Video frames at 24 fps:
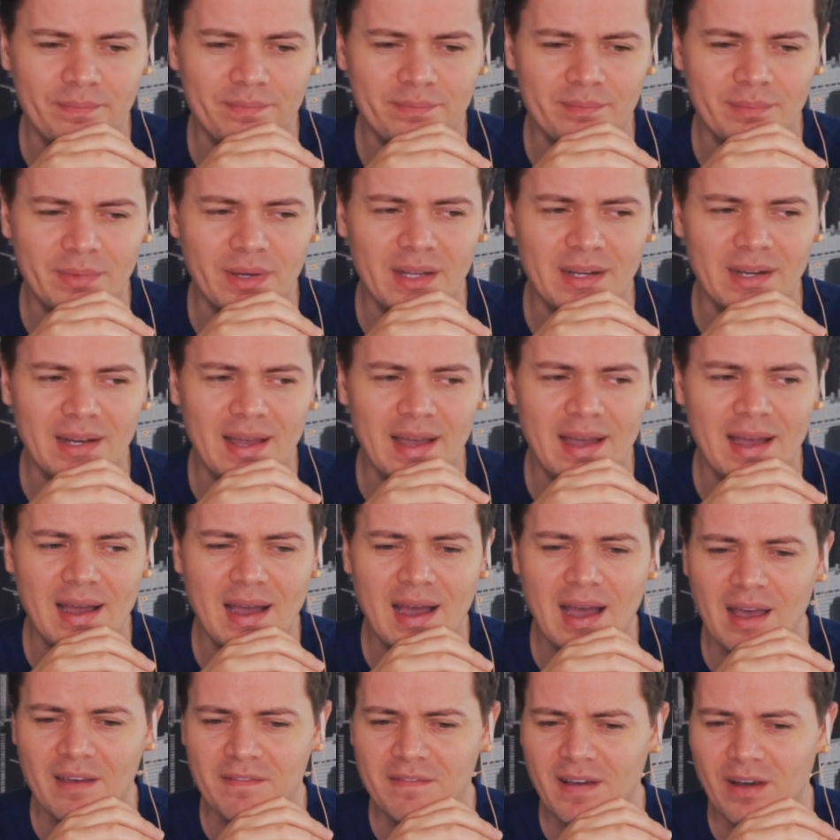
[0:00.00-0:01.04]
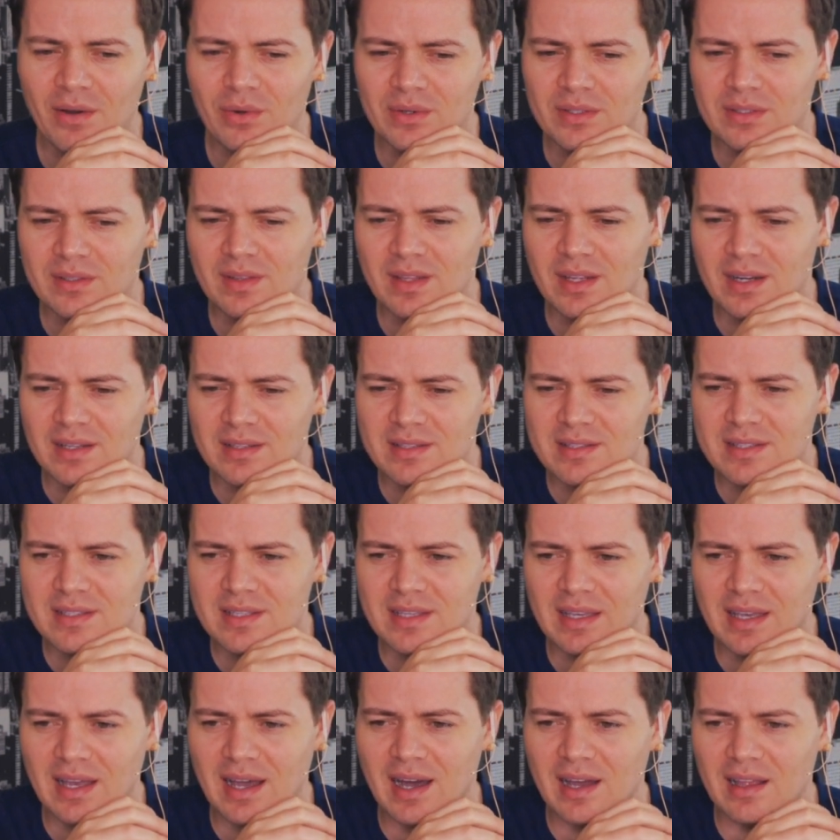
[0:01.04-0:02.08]
but I found that it's
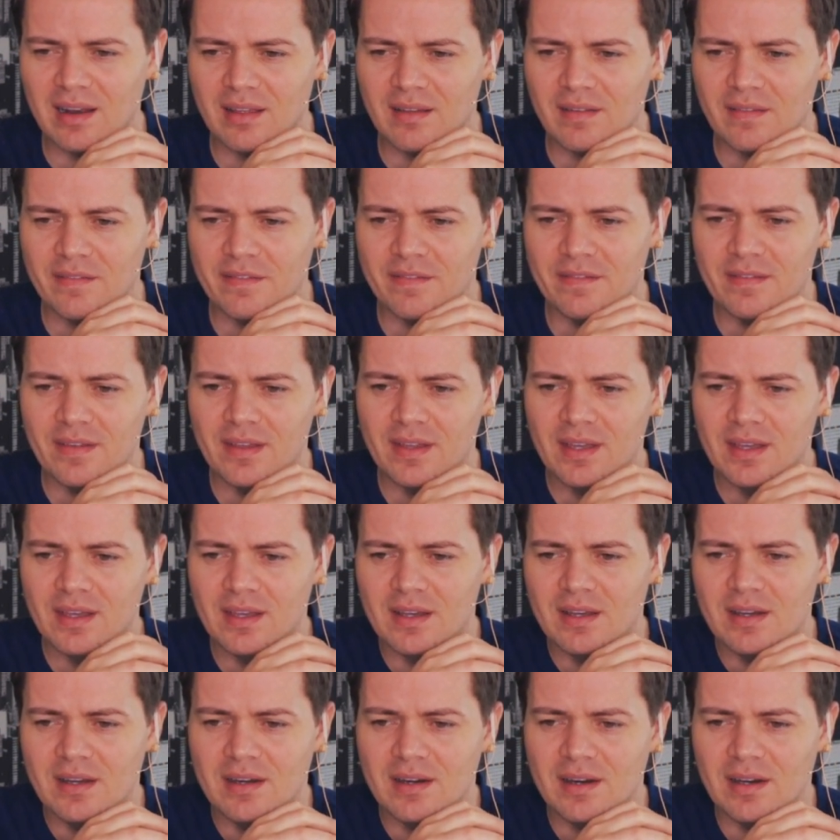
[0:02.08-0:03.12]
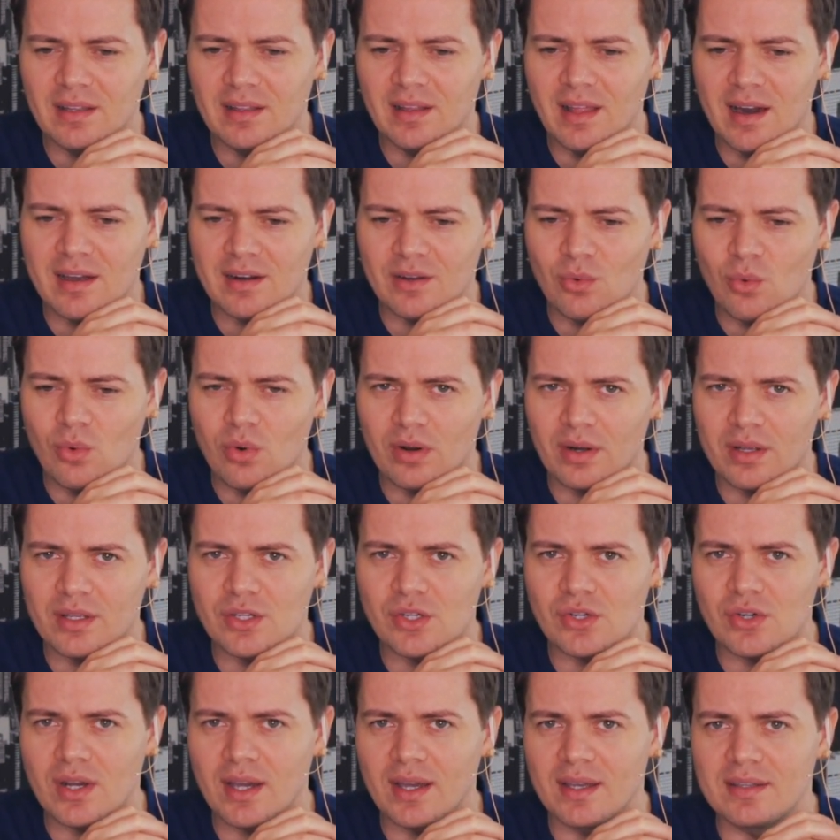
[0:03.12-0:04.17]
kind of a lot of work
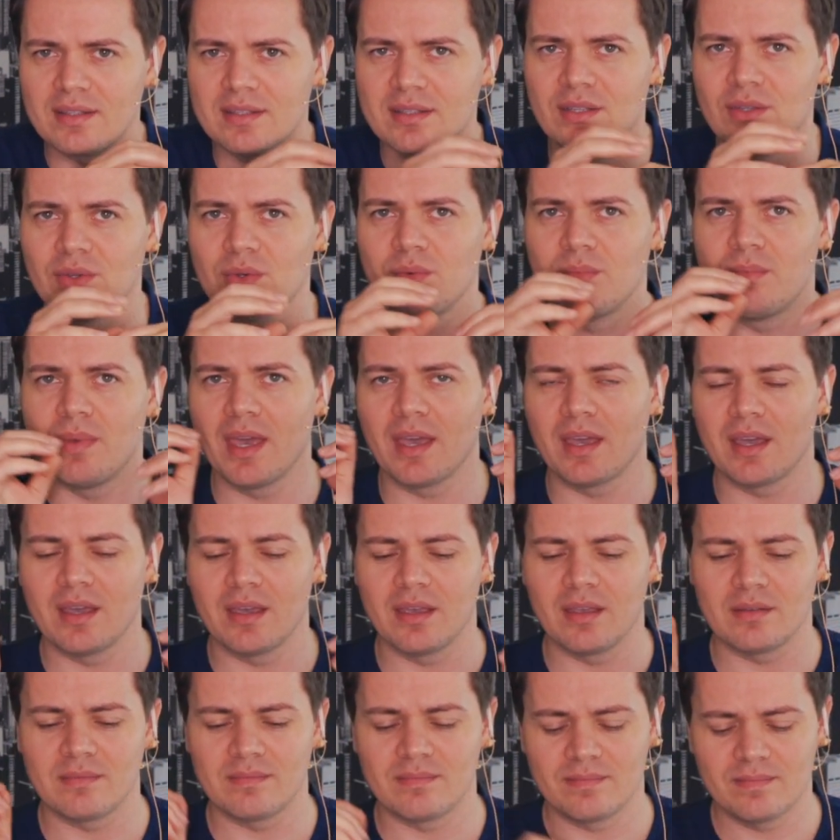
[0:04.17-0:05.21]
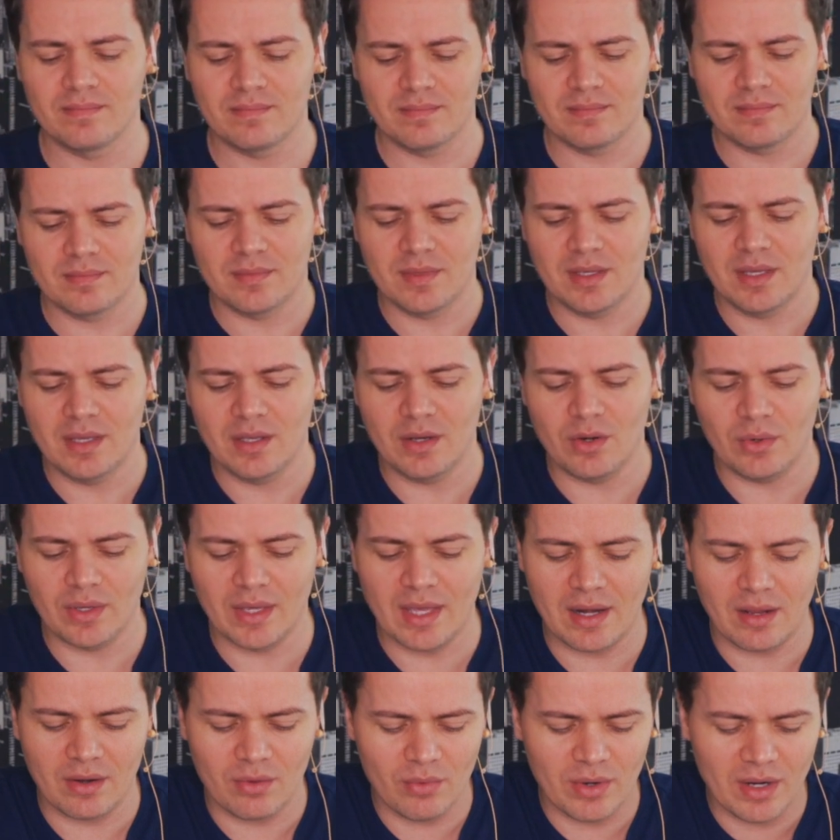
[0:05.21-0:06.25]
trying to make it,
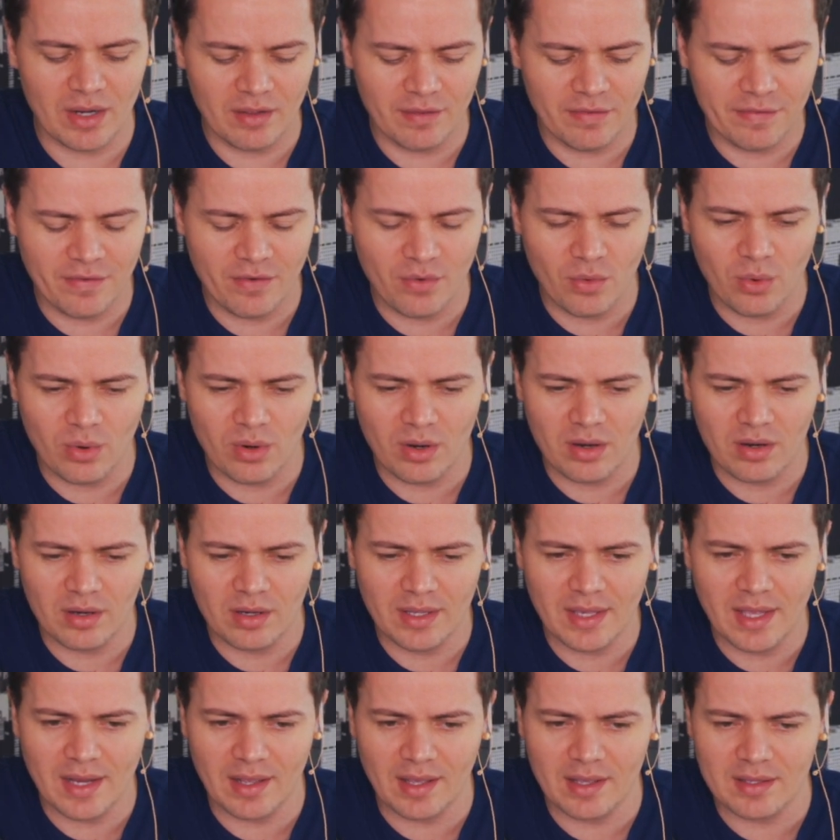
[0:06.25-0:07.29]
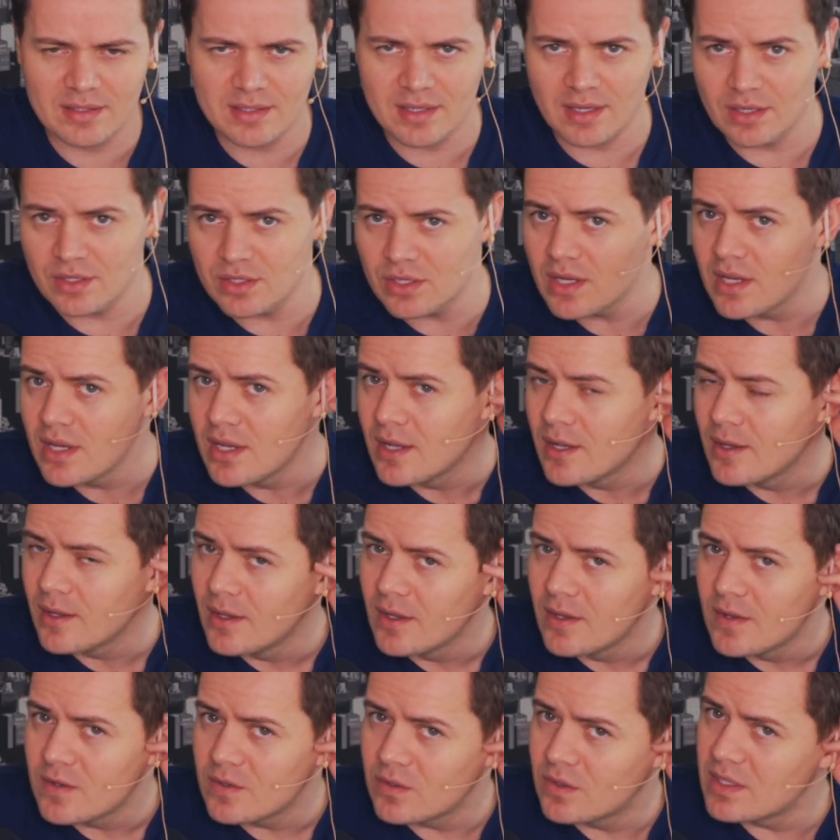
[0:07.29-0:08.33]
getting ready for getting on stage.
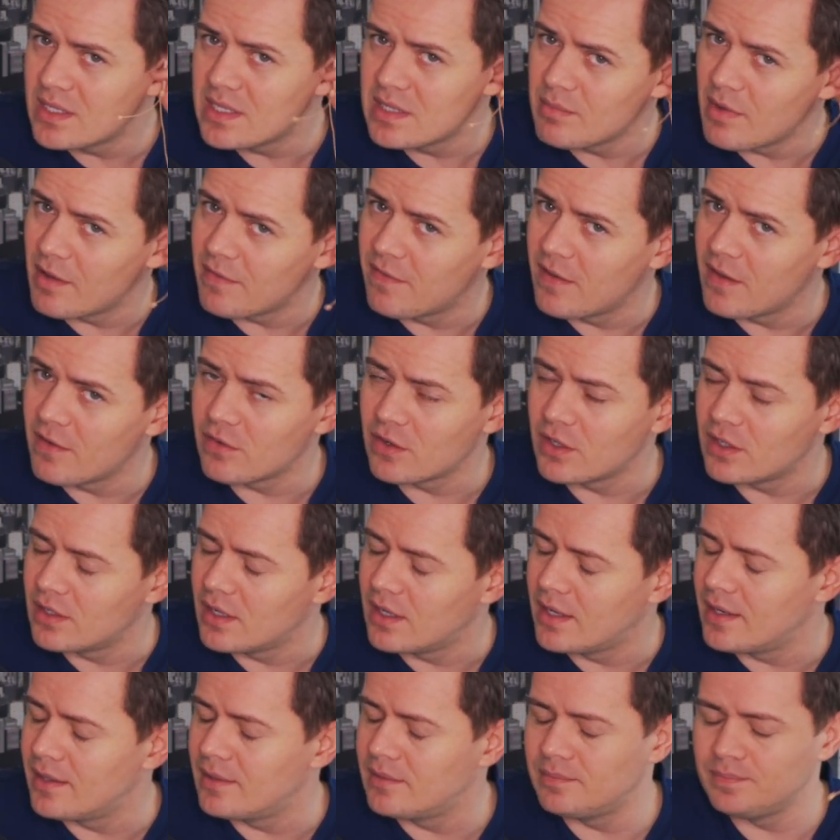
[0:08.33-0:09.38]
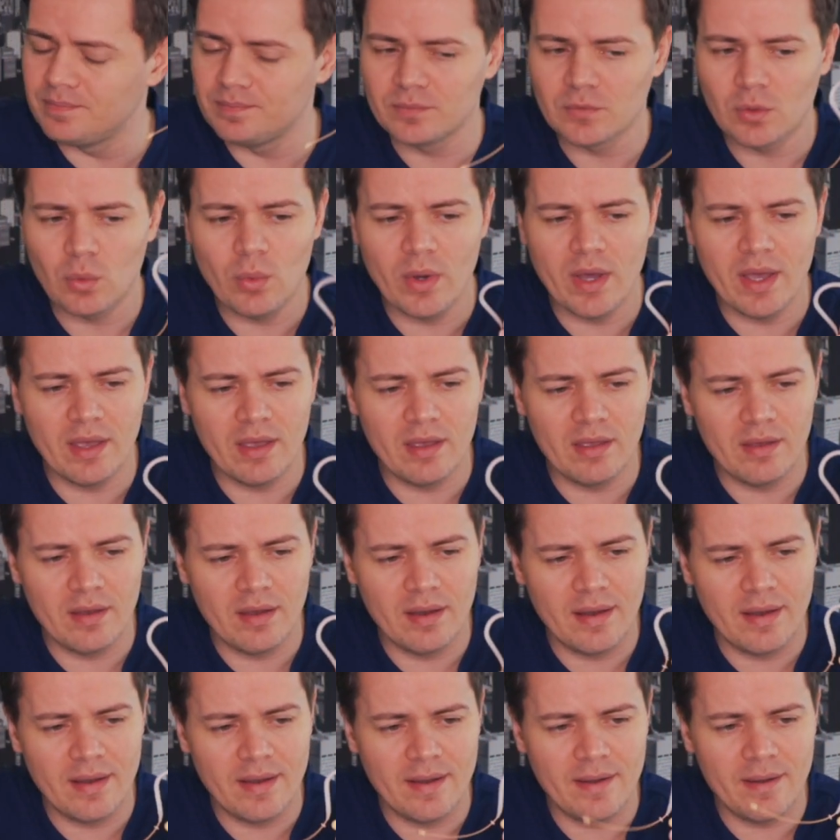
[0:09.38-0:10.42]
So this is my favorite way,
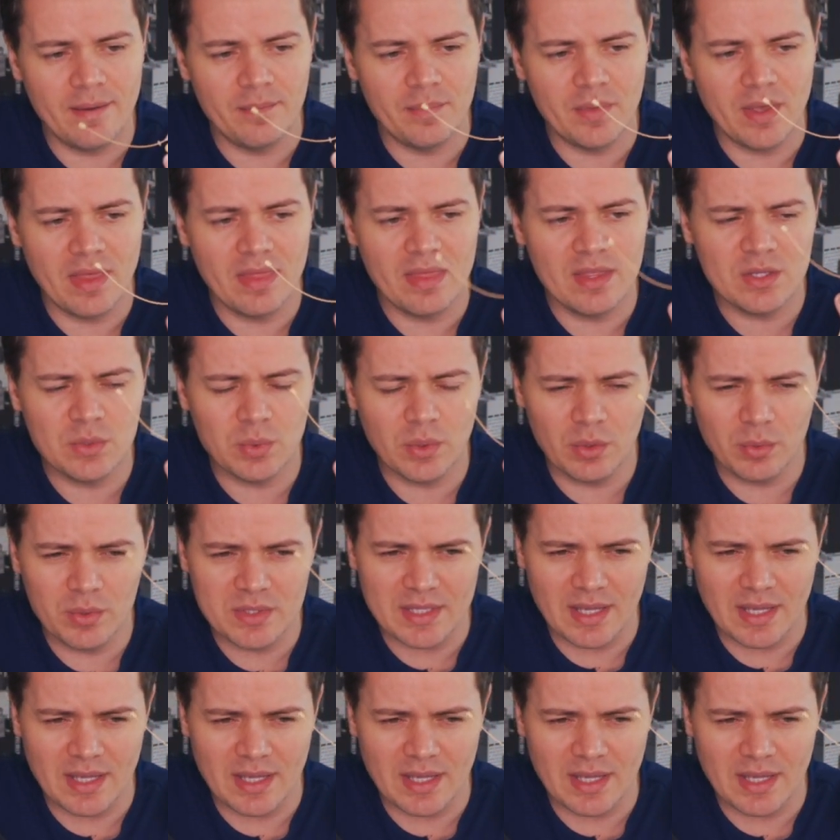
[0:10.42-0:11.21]
and this one was